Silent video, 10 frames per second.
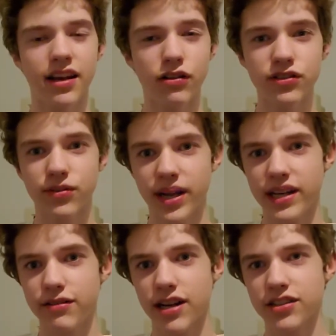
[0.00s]
also 8
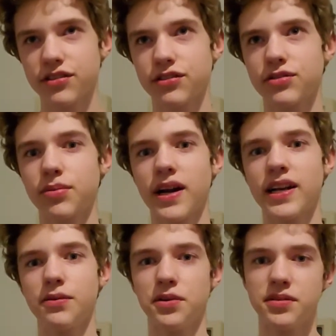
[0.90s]
directional
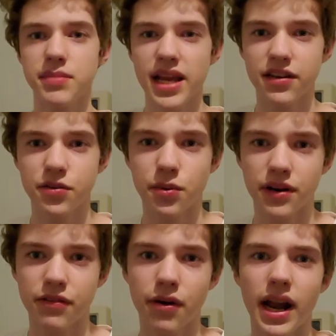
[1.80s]
spriting was mandatory
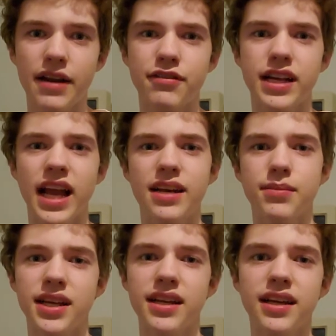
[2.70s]
for every
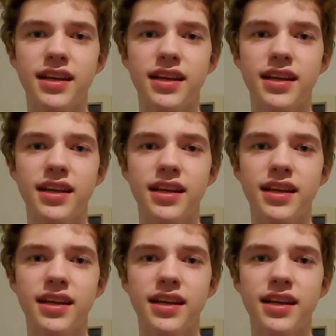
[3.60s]
enemy.